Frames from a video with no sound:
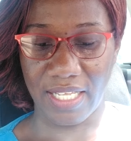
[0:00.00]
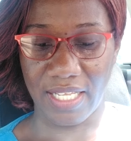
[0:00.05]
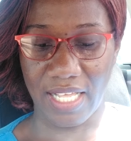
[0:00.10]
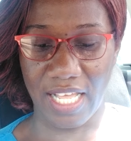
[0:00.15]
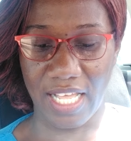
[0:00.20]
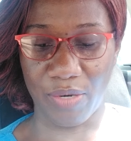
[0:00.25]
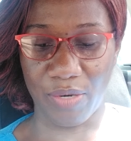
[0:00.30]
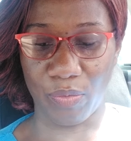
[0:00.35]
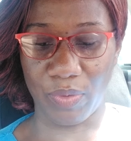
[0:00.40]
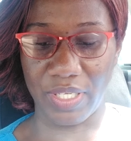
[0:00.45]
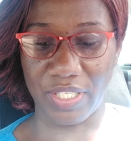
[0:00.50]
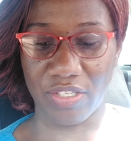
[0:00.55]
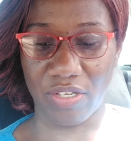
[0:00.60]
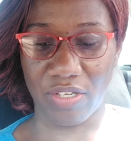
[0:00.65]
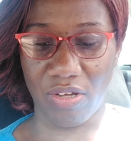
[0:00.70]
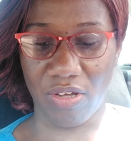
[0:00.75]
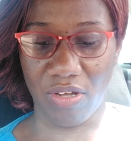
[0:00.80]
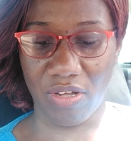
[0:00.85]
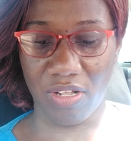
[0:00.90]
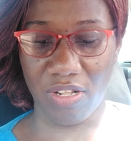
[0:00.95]
and with
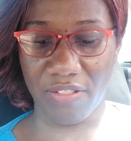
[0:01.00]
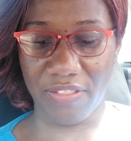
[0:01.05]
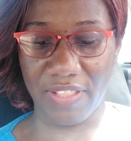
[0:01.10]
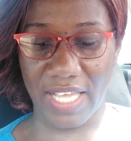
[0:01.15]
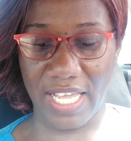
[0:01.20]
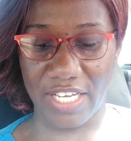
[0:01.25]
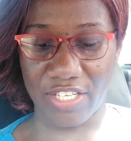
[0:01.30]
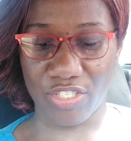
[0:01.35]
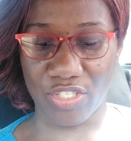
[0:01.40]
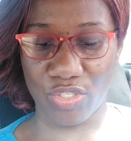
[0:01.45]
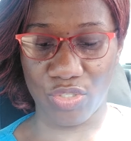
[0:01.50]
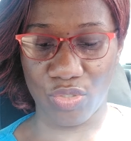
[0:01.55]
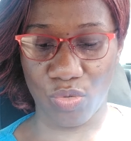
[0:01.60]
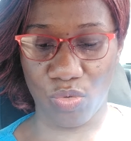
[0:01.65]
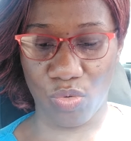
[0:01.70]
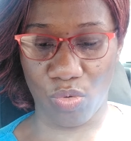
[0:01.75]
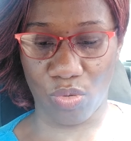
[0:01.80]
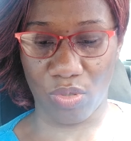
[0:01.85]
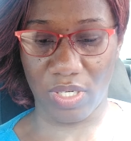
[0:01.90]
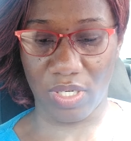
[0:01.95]
all thy
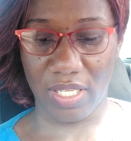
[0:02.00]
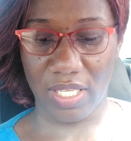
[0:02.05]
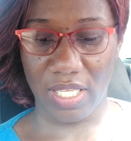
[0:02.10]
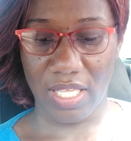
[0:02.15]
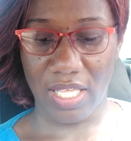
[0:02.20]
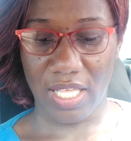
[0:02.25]
soul,